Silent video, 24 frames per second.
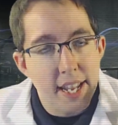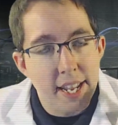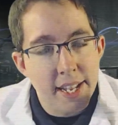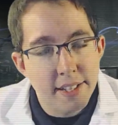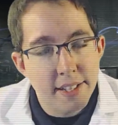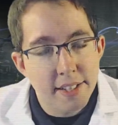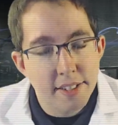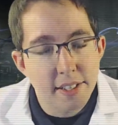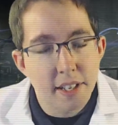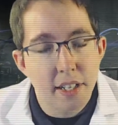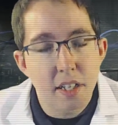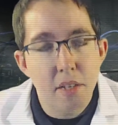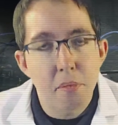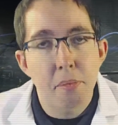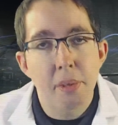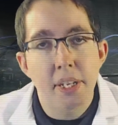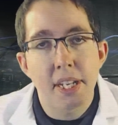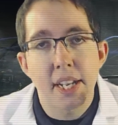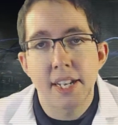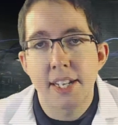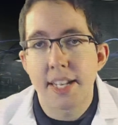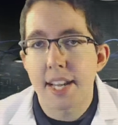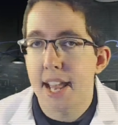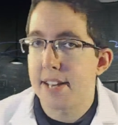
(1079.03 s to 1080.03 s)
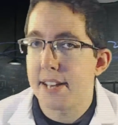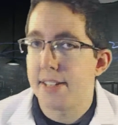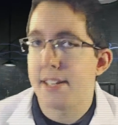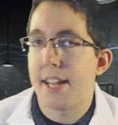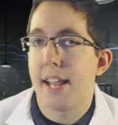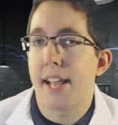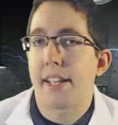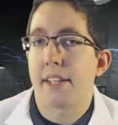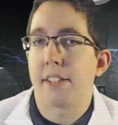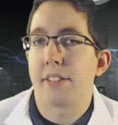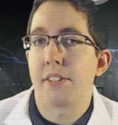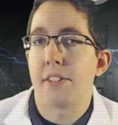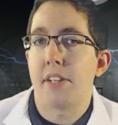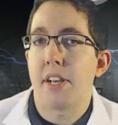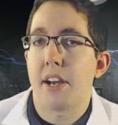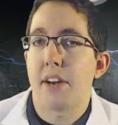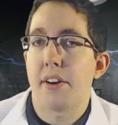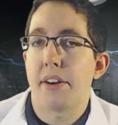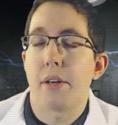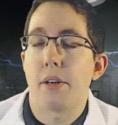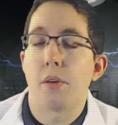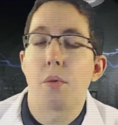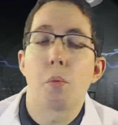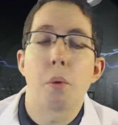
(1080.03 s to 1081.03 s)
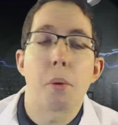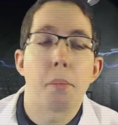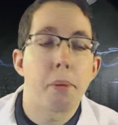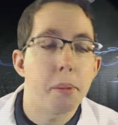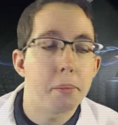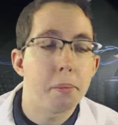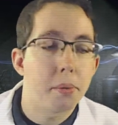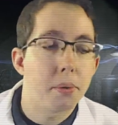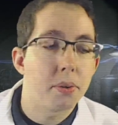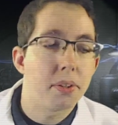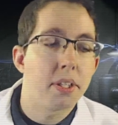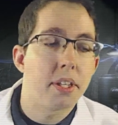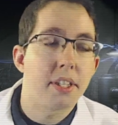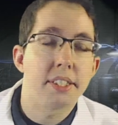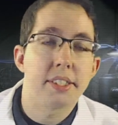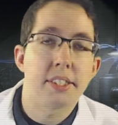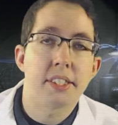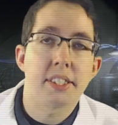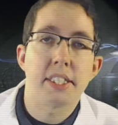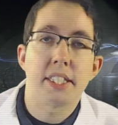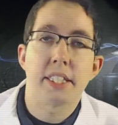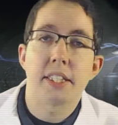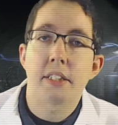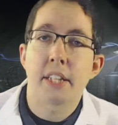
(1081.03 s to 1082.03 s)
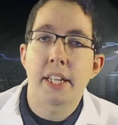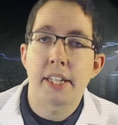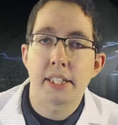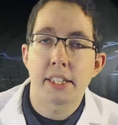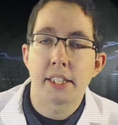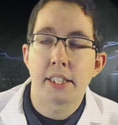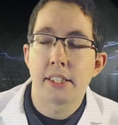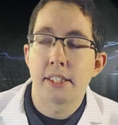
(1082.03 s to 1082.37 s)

it's going to be a net deck scenario where people are going to see it like